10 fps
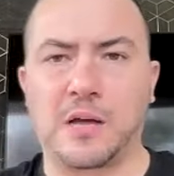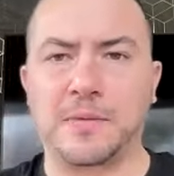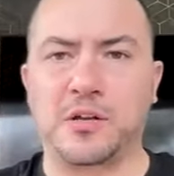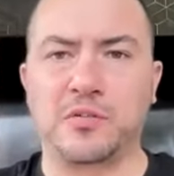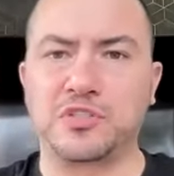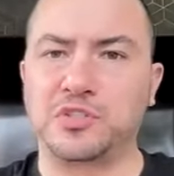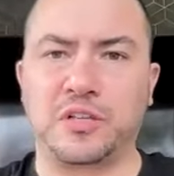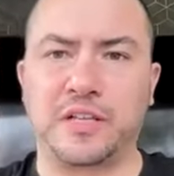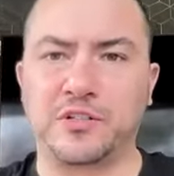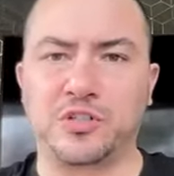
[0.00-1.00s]
It goes to
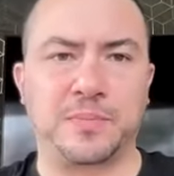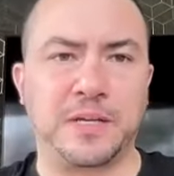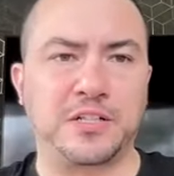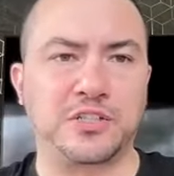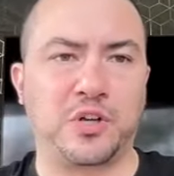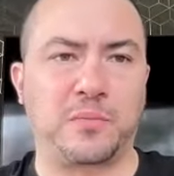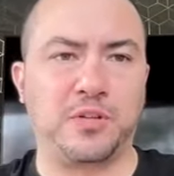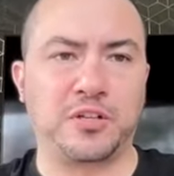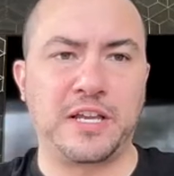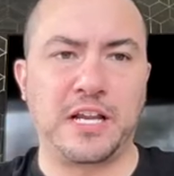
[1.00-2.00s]
the Lander page. So I'm
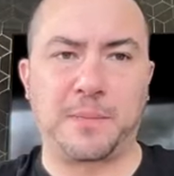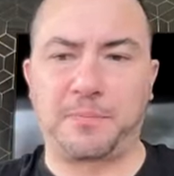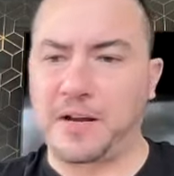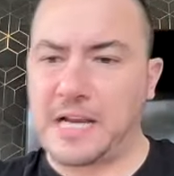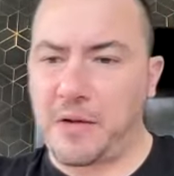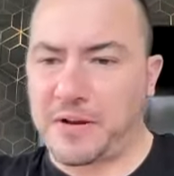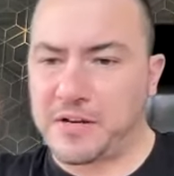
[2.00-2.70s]
looking it up right now.